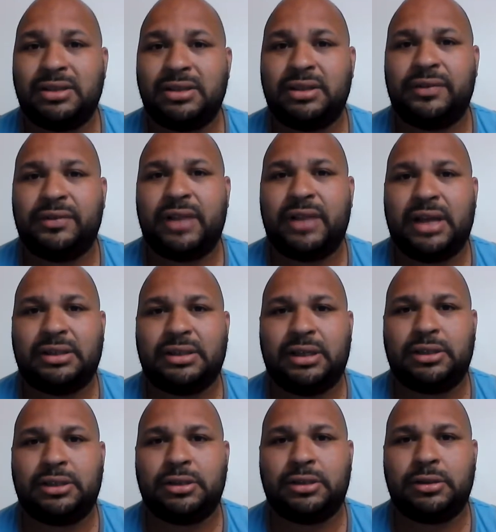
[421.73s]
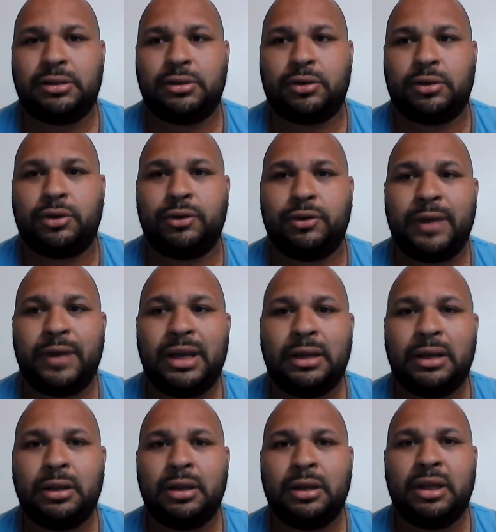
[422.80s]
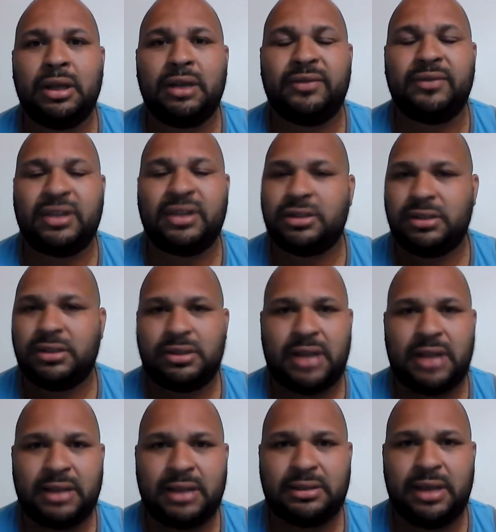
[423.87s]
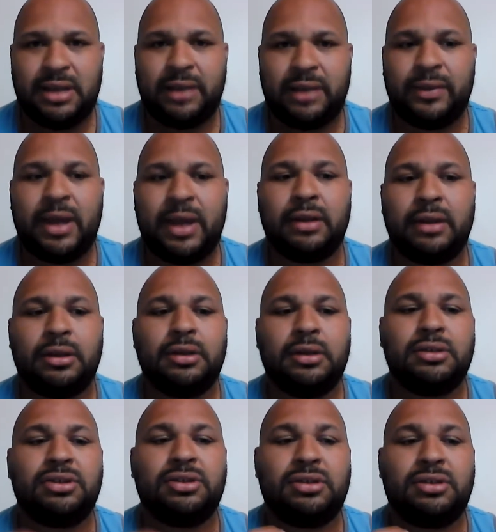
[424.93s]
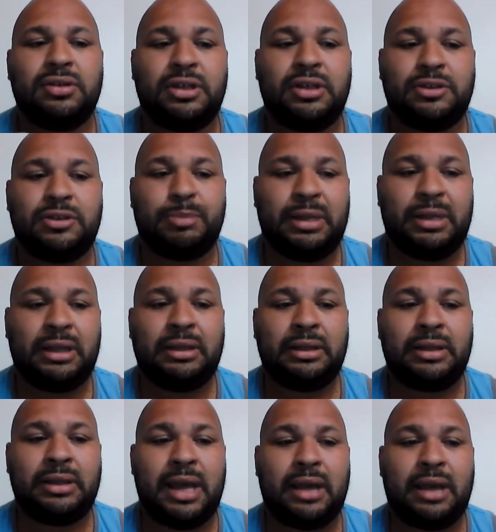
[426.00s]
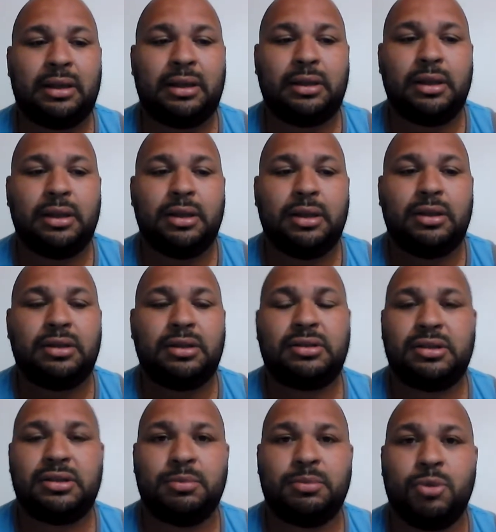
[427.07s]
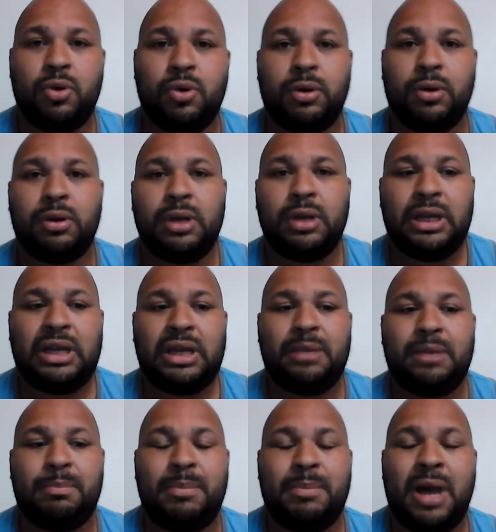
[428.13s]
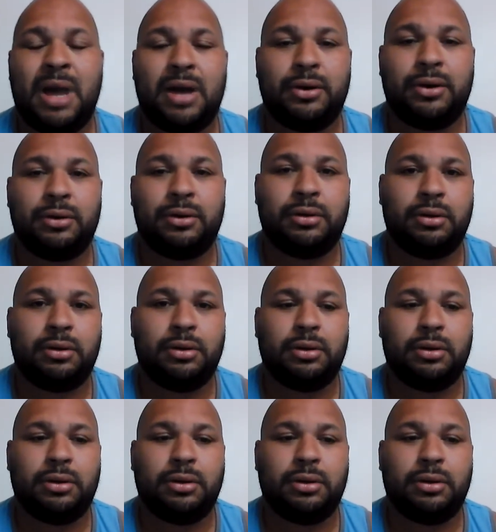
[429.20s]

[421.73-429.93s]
civilizations or great inventions. Not saying that, just explaining that this is more in modern